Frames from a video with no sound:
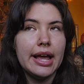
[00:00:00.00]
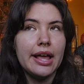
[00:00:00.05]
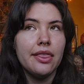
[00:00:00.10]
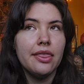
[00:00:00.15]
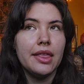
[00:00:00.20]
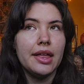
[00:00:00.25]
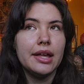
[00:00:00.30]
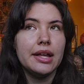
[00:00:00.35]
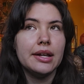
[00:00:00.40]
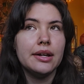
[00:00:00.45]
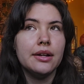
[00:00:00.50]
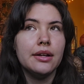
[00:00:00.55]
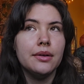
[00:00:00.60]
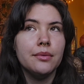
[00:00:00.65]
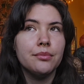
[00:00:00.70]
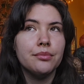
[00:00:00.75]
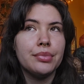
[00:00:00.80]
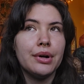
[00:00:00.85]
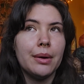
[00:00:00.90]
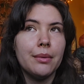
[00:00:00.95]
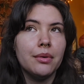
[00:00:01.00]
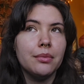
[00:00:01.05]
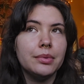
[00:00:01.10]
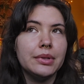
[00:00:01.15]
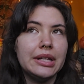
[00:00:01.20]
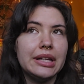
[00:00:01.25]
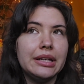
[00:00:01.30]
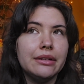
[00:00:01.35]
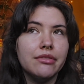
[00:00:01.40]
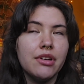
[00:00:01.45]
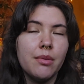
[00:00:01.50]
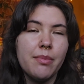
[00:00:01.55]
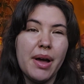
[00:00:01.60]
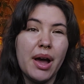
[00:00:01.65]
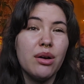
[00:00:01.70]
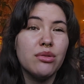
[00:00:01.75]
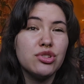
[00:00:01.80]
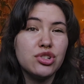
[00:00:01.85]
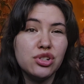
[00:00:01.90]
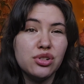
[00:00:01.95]
and then probably
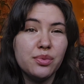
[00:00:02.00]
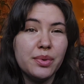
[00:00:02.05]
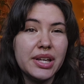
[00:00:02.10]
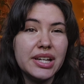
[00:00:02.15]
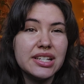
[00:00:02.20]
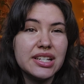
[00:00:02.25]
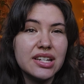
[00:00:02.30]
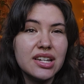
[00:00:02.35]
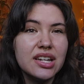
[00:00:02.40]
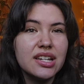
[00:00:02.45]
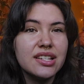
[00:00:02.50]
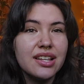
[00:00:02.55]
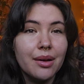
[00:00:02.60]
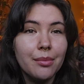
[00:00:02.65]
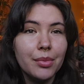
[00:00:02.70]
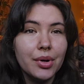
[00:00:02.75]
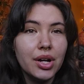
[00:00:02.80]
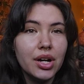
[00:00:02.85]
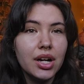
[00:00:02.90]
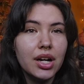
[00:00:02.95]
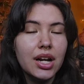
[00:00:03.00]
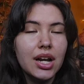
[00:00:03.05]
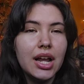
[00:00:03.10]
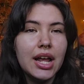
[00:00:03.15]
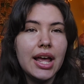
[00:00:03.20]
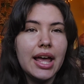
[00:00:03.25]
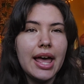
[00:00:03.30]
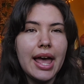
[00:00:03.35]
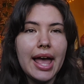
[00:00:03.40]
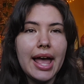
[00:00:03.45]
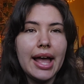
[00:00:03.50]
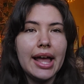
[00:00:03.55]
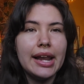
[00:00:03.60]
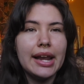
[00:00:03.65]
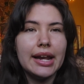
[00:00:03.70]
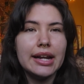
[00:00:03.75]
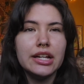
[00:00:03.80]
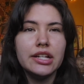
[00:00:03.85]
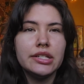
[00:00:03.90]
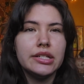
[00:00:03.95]
about 2 weeks in December. And
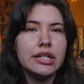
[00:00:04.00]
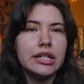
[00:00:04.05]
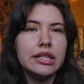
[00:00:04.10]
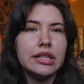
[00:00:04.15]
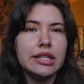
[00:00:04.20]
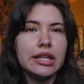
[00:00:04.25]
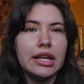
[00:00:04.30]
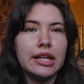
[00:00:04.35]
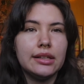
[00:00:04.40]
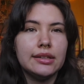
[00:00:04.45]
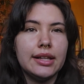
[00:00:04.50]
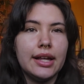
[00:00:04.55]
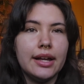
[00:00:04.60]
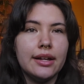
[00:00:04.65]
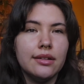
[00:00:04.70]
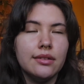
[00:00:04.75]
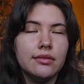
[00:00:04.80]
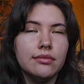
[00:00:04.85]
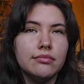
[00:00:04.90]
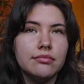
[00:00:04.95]
I just didn't think that